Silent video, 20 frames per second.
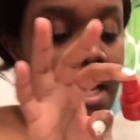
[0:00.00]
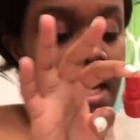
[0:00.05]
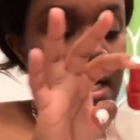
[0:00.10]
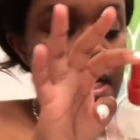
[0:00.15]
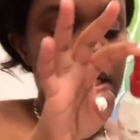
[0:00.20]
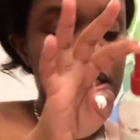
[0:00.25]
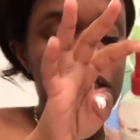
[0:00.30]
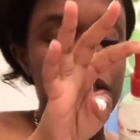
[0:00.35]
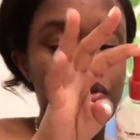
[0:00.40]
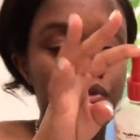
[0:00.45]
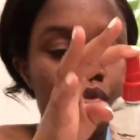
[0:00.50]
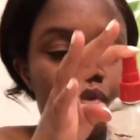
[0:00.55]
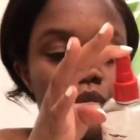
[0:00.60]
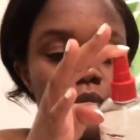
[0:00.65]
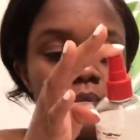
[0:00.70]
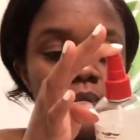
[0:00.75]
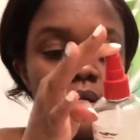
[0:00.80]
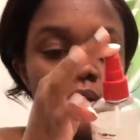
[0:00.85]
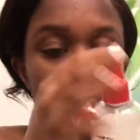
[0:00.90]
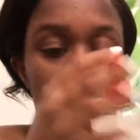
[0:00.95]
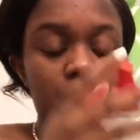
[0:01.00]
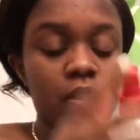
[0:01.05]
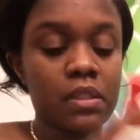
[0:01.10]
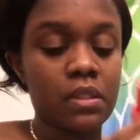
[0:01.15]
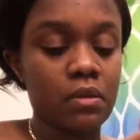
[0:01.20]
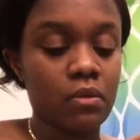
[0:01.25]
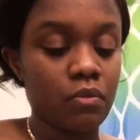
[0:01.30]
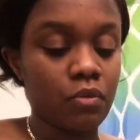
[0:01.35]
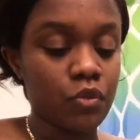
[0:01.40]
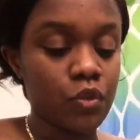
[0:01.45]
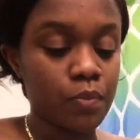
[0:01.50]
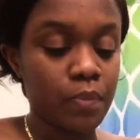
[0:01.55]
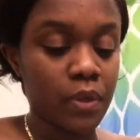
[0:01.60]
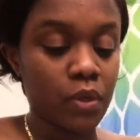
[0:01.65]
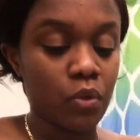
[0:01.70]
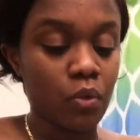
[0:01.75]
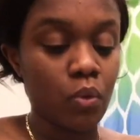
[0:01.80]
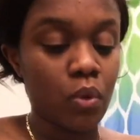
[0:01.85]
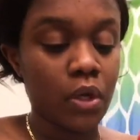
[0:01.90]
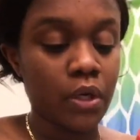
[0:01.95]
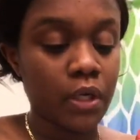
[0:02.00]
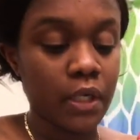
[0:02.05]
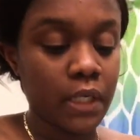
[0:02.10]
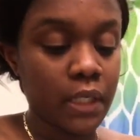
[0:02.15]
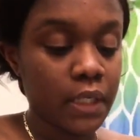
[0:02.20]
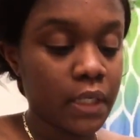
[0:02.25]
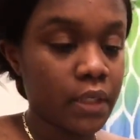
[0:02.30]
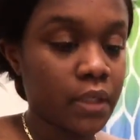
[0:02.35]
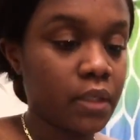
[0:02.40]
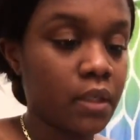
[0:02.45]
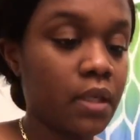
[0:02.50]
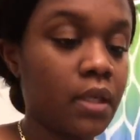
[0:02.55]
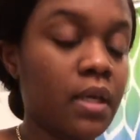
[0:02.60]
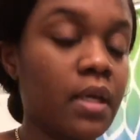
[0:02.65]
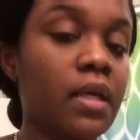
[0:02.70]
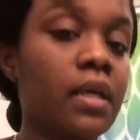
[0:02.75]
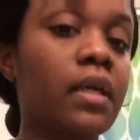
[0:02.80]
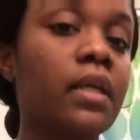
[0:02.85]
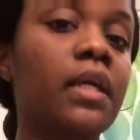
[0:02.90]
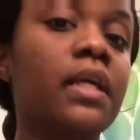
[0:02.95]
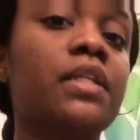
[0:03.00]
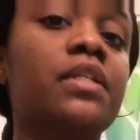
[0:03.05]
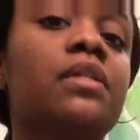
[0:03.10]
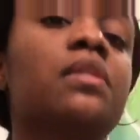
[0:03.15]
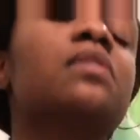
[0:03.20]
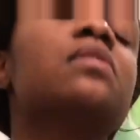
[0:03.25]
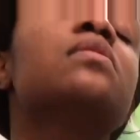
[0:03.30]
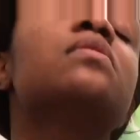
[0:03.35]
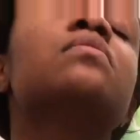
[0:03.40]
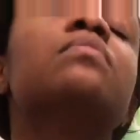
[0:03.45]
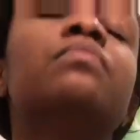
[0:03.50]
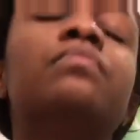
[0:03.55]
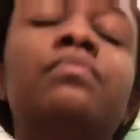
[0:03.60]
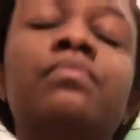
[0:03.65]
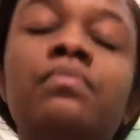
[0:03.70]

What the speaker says: has rose petal water in it, and I just